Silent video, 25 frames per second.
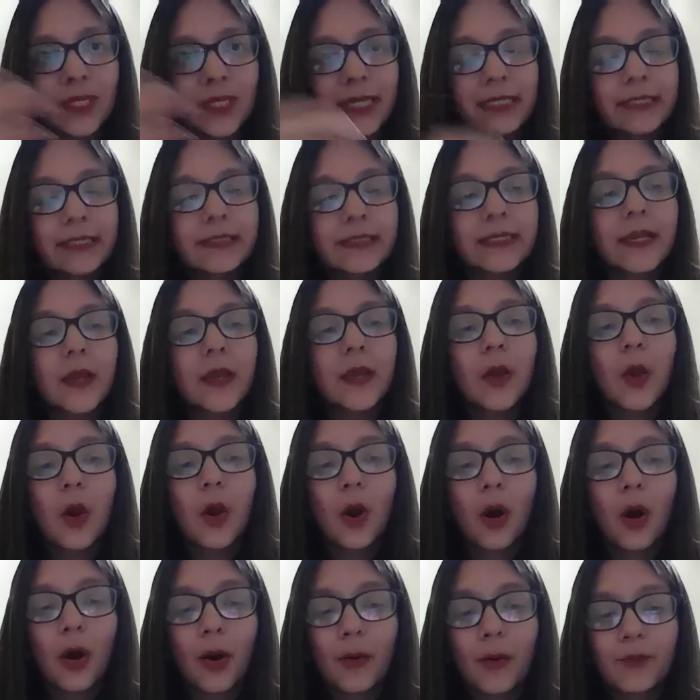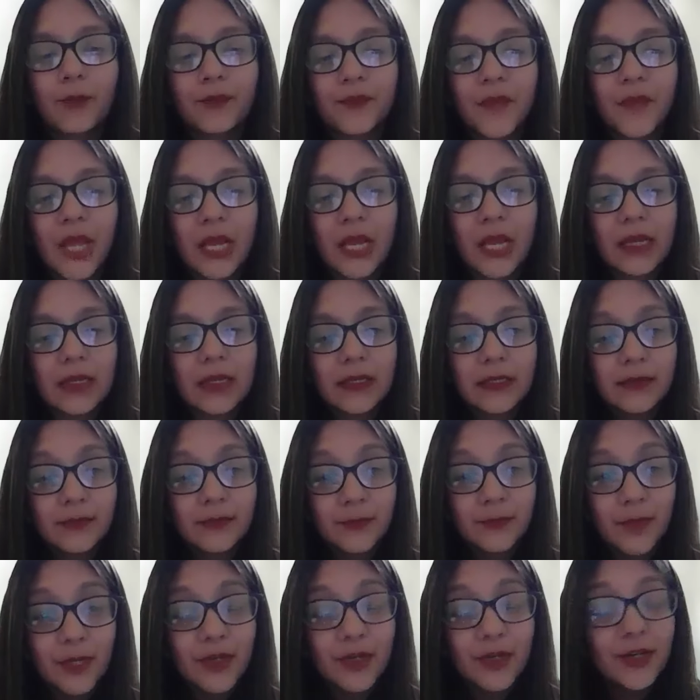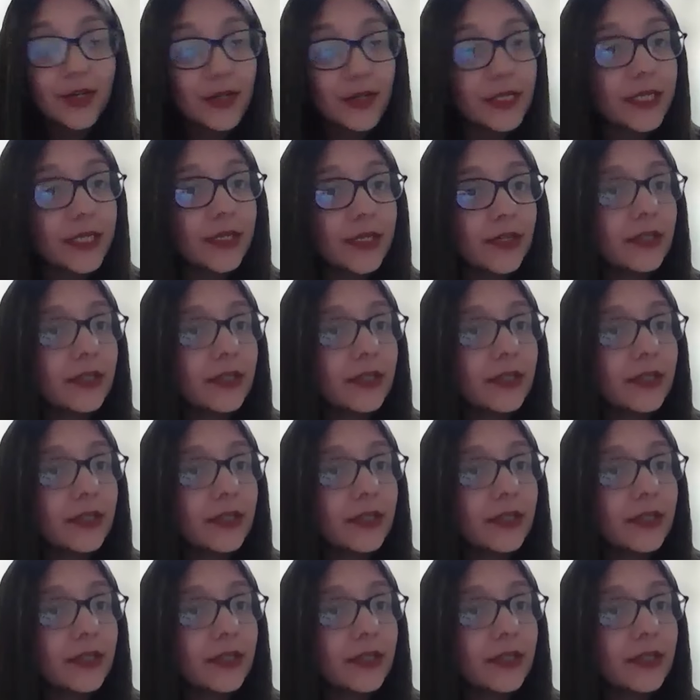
that is, it will really,